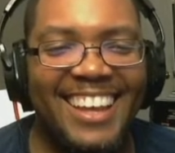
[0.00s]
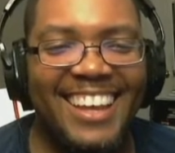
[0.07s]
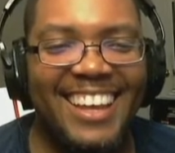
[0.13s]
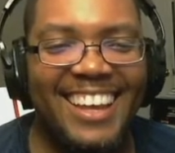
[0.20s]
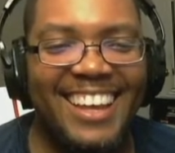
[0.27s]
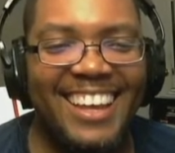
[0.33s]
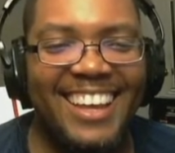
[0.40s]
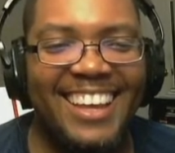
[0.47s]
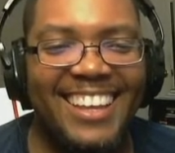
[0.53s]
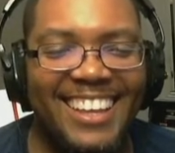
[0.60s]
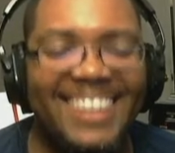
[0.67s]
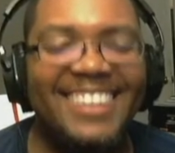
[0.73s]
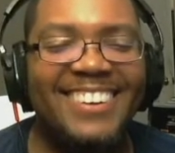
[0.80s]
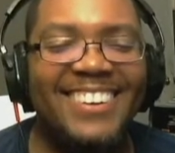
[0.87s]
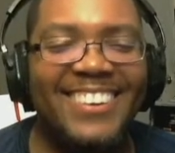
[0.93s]

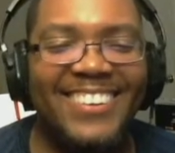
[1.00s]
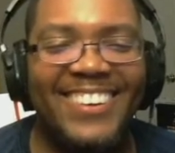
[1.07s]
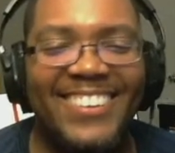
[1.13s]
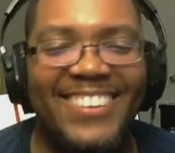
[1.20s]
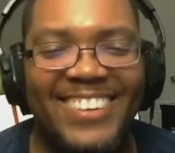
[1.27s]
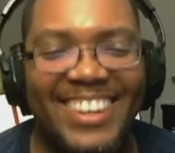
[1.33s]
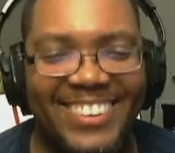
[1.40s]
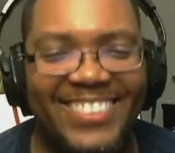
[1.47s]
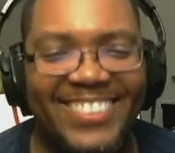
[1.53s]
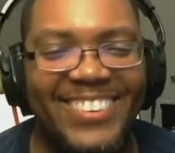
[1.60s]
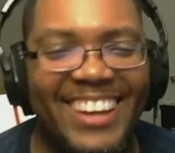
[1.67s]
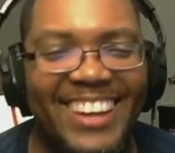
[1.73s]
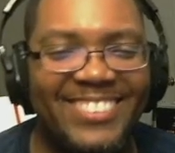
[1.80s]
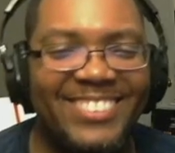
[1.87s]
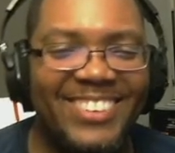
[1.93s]

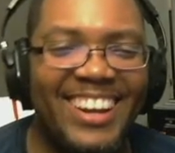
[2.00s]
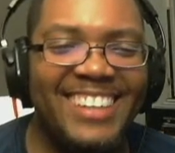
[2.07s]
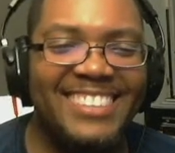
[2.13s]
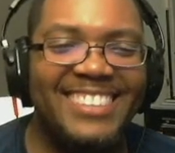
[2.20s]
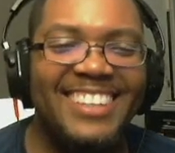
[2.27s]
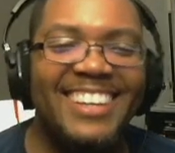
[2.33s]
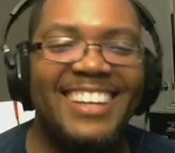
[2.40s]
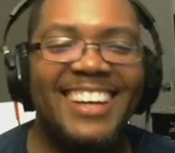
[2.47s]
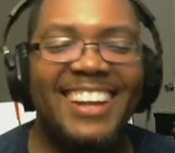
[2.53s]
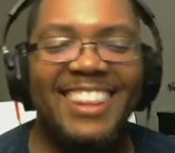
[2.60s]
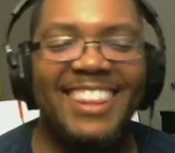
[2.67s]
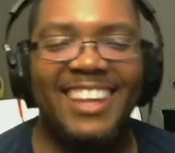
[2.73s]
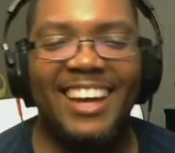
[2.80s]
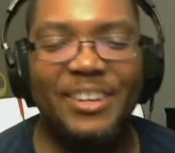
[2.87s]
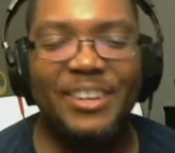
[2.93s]
Right.
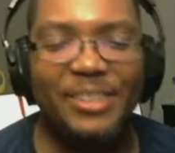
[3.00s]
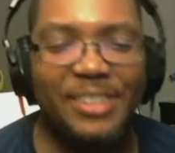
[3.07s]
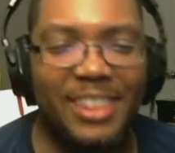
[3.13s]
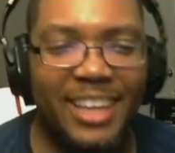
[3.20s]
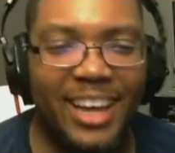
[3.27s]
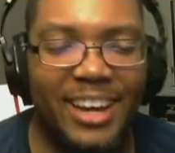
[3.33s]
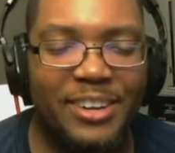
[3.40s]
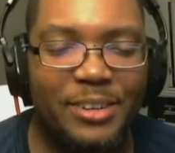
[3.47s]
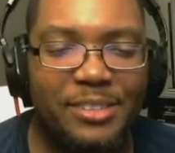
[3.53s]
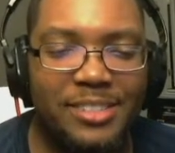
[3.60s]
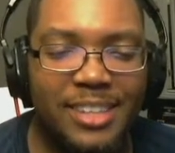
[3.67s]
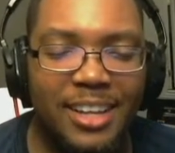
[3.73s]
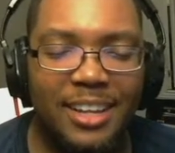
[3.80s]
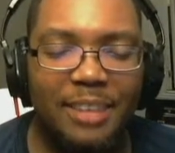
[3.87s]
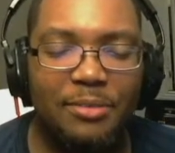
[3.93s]
The
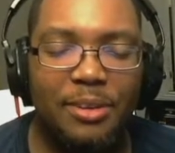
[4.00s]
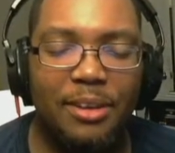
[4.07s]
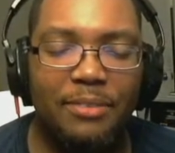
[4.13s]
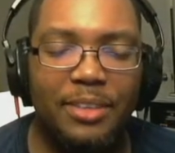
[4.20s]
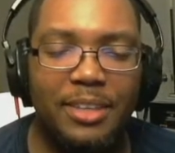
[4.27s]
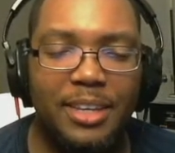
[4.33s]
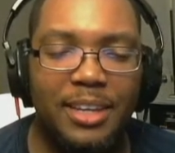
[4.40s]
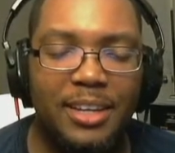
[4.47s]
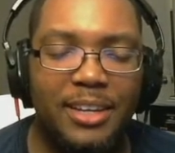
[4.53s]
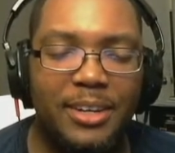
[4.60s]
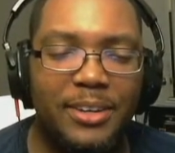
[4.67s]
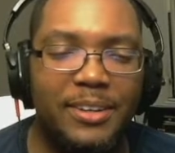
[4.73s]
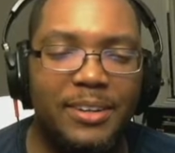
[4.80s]
undersell of the year.